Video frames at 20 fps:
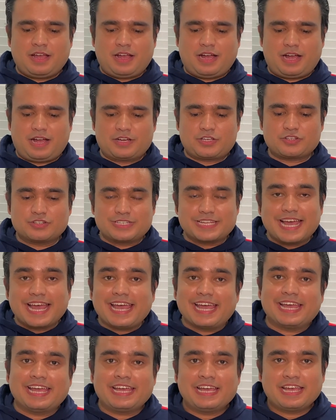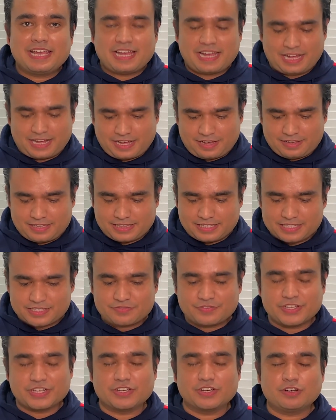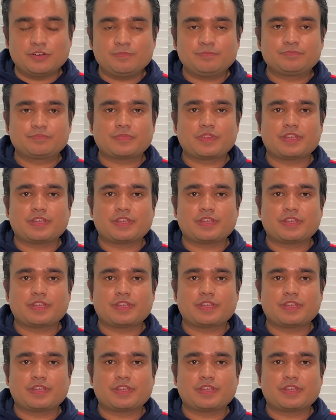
Uh, today, uh, in this video,